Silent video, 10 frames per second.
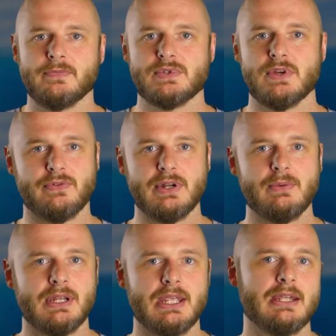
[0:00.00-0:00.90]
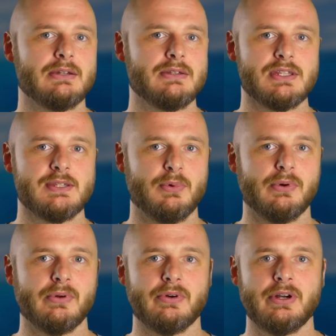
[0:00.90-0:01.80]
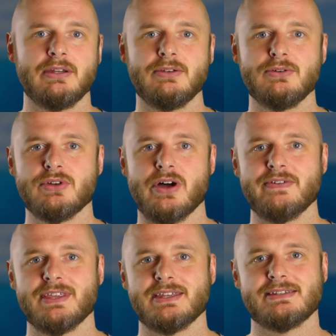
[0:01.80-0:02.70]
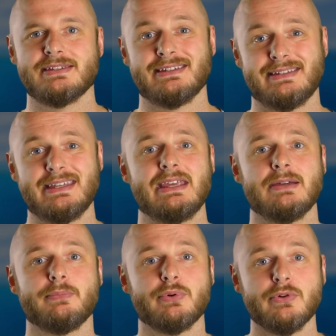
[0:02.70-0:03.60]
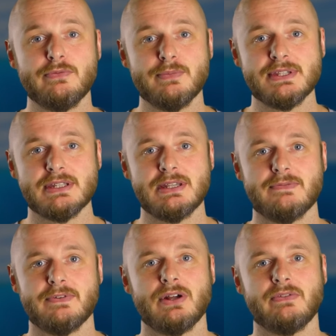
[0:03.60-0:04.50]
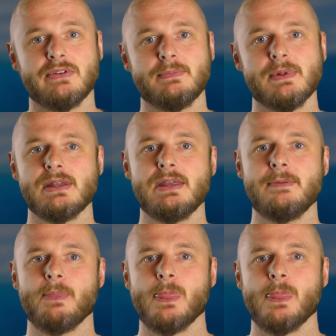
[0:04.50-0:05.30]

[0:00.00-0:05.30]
So for anyone getting into the sport or any new diver that is seeing improvements in their freediving ability,